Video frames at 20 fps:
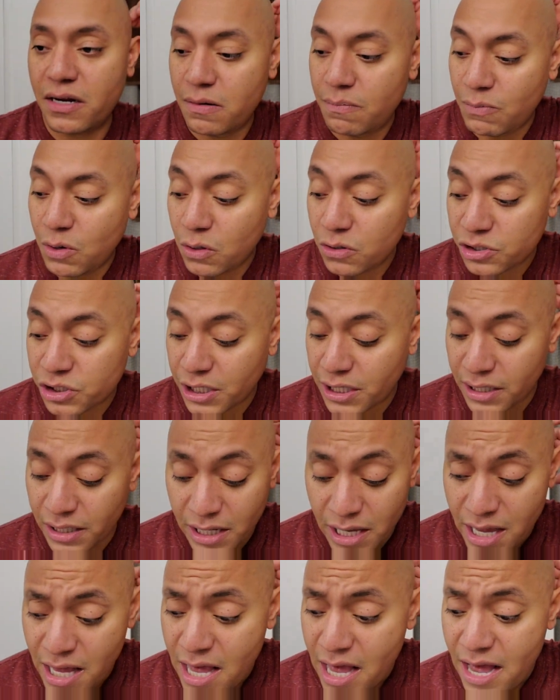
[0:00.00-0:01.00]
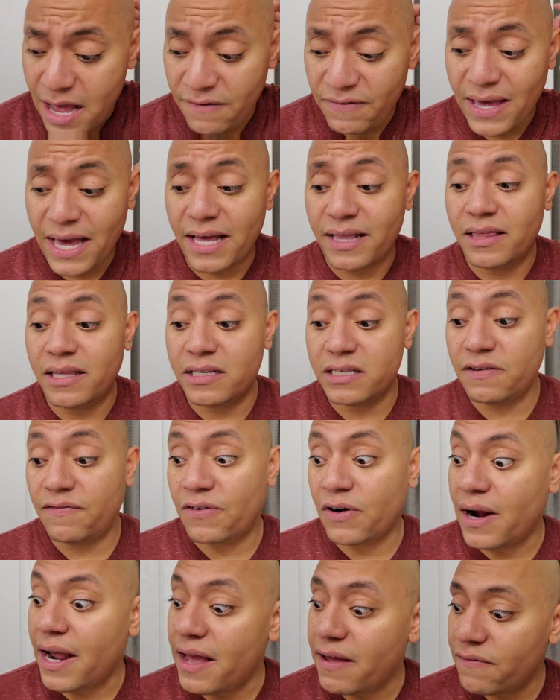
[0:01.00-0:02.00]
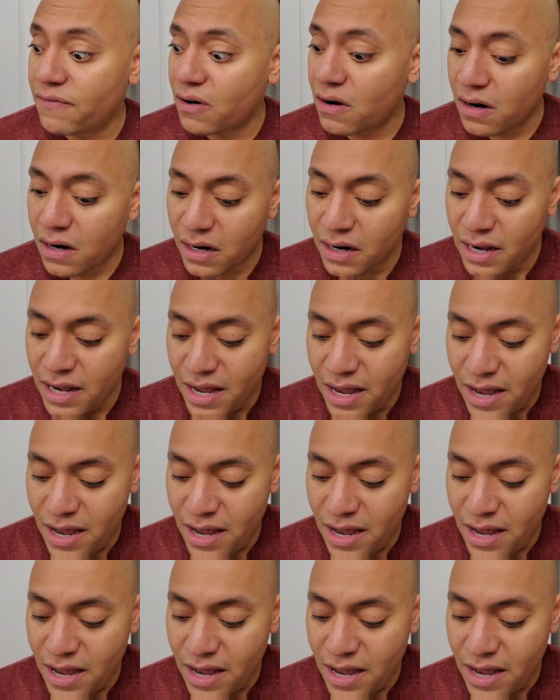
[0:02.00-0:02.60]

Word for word: Emulsion. I've had this forever.